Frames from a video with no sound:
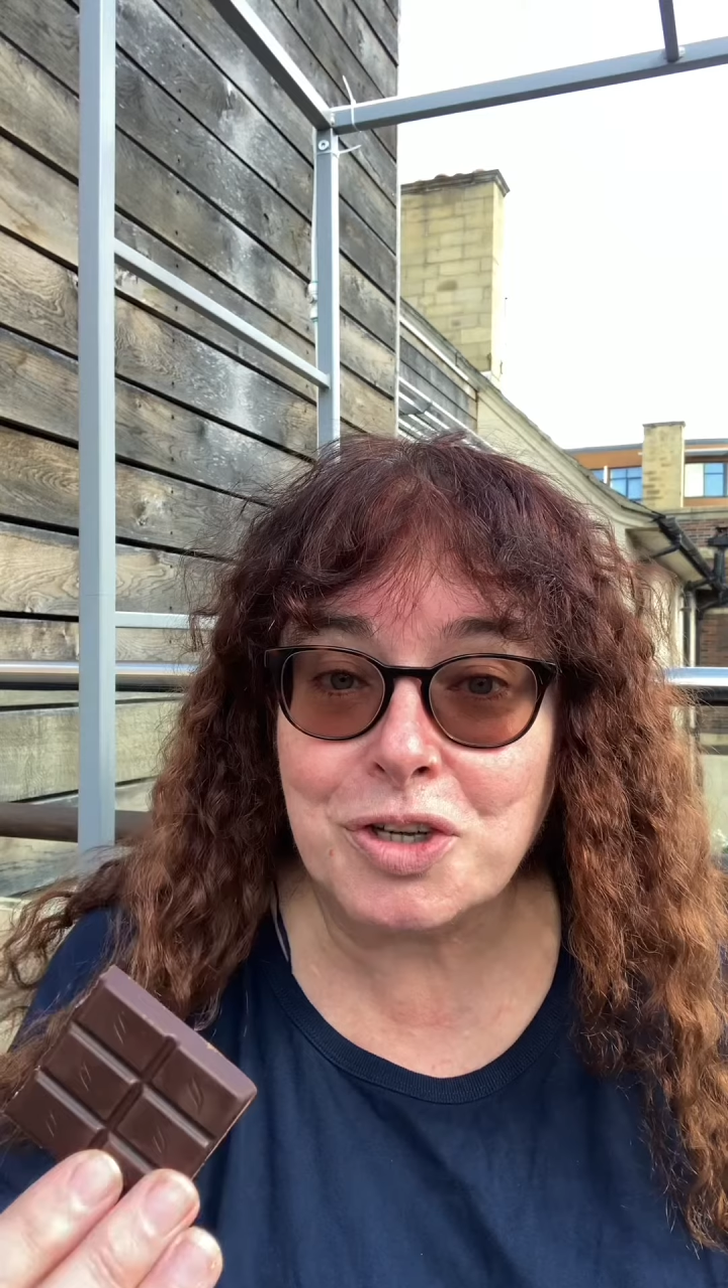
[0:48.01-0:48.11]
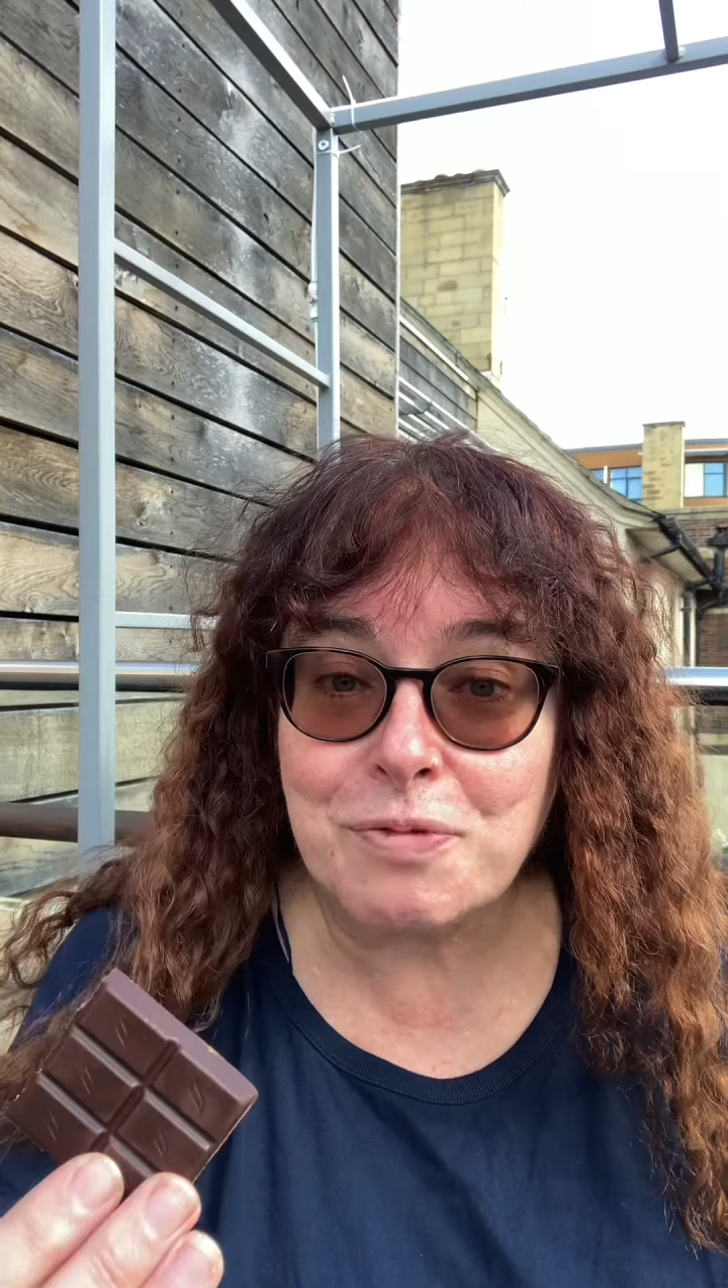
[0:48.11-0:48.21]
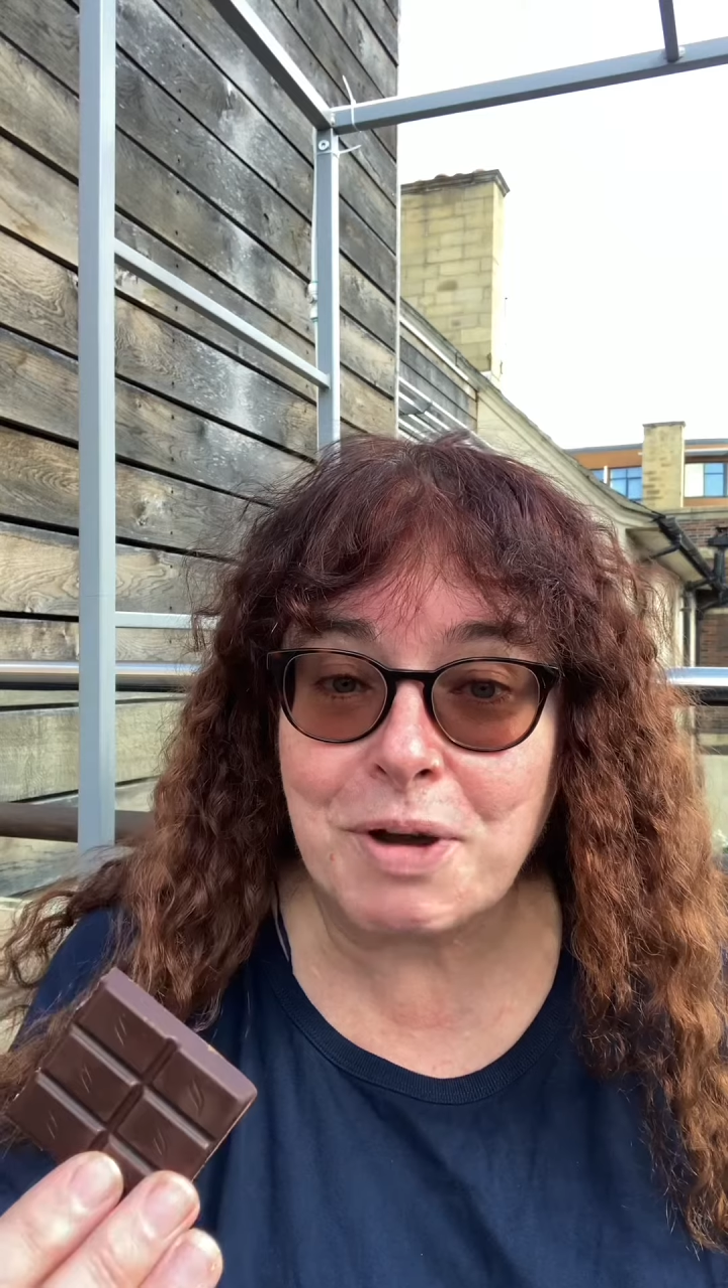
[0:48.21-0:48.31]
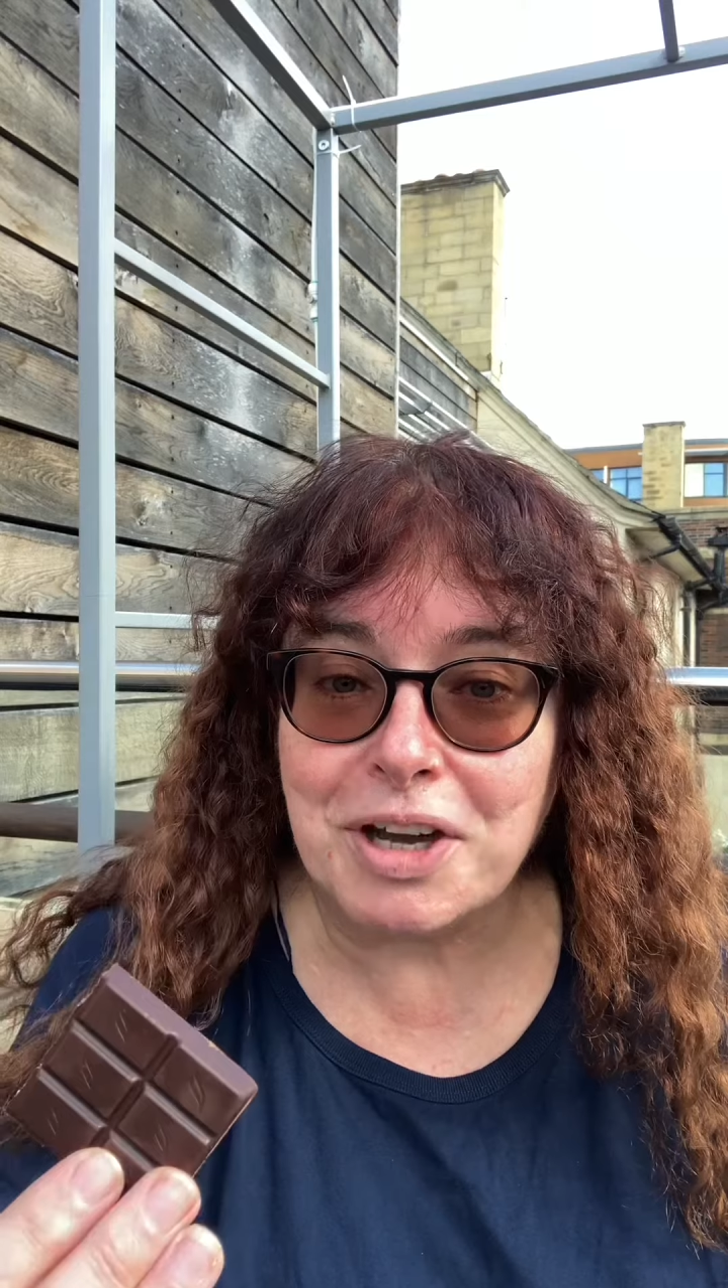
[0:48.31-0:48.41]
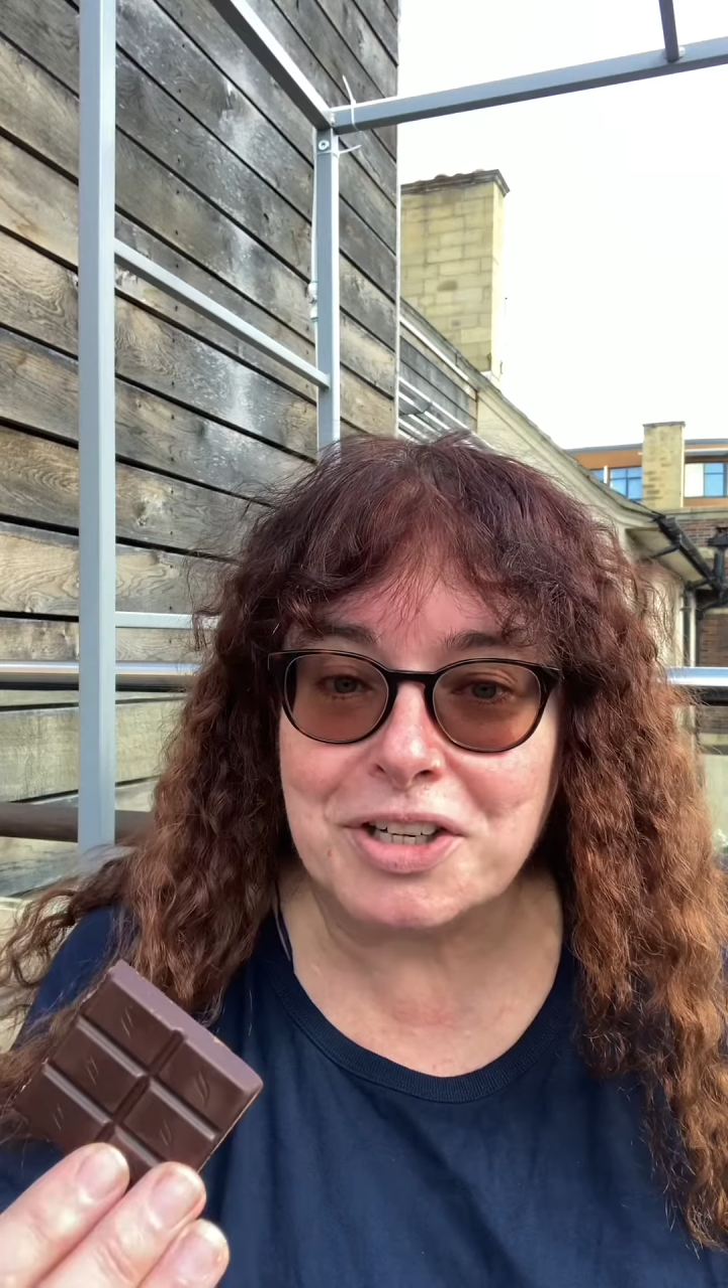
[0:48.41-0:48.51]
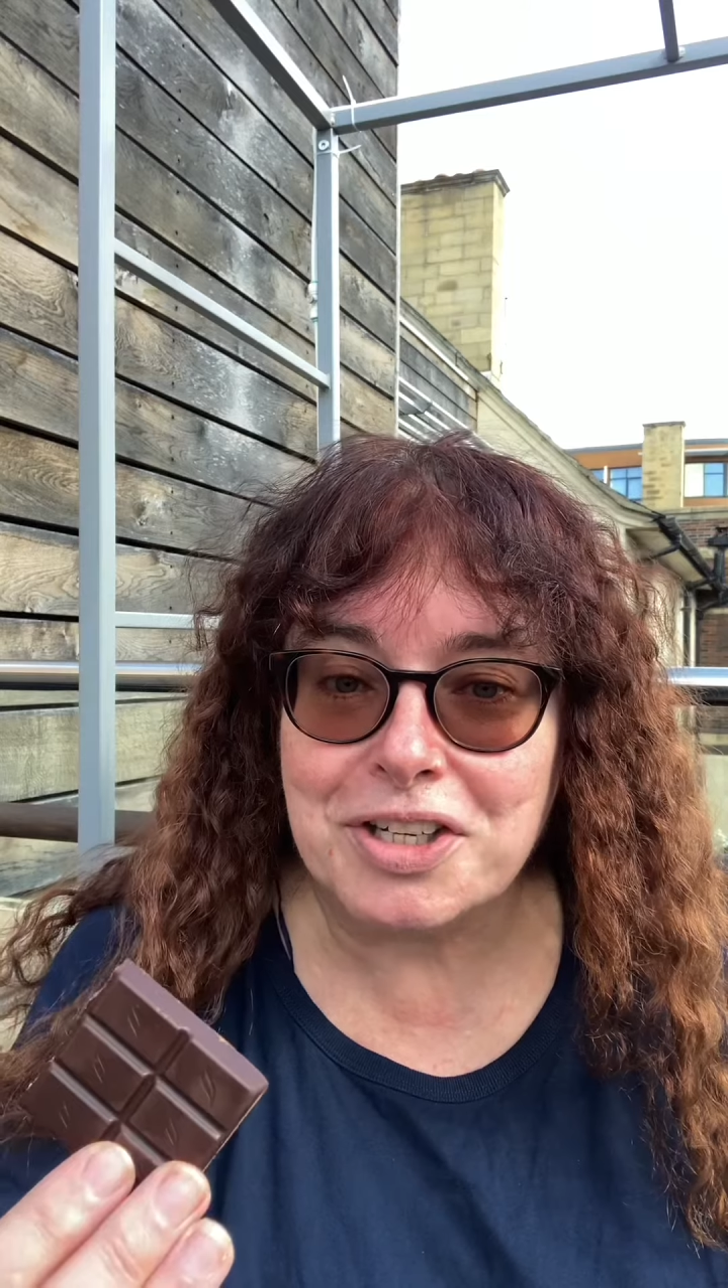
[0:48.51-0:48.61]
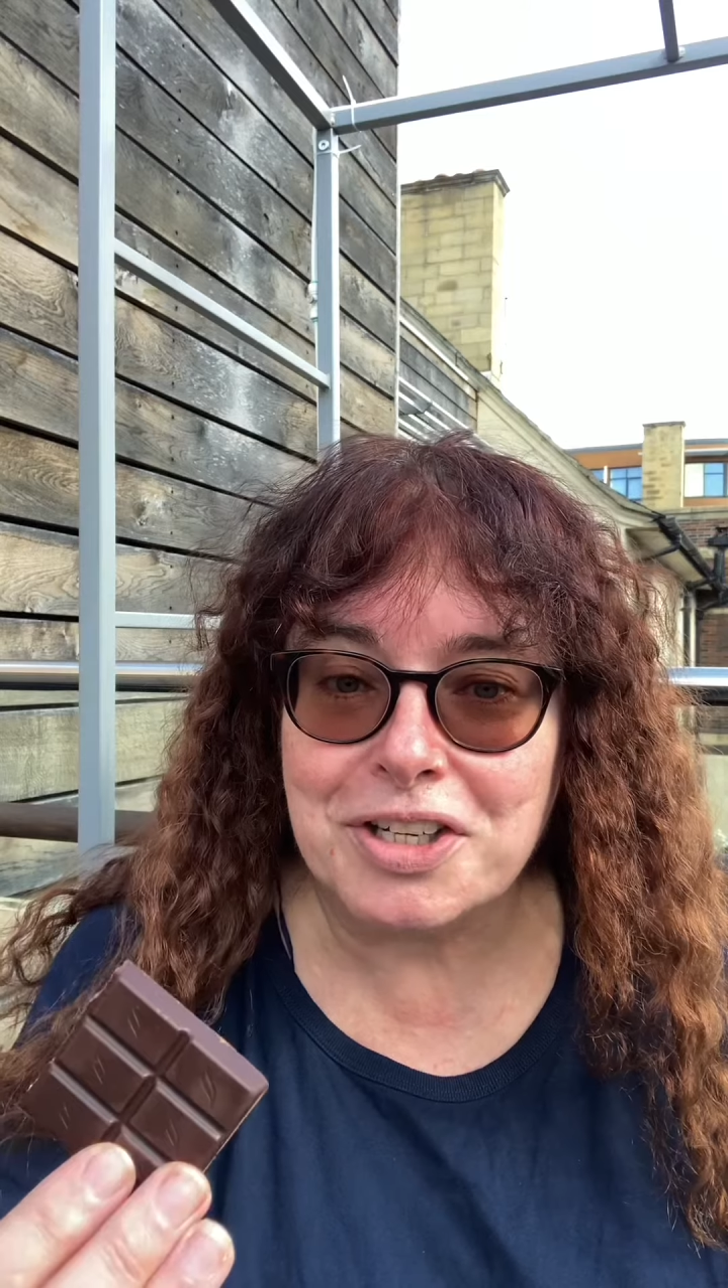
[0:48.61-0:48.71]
much.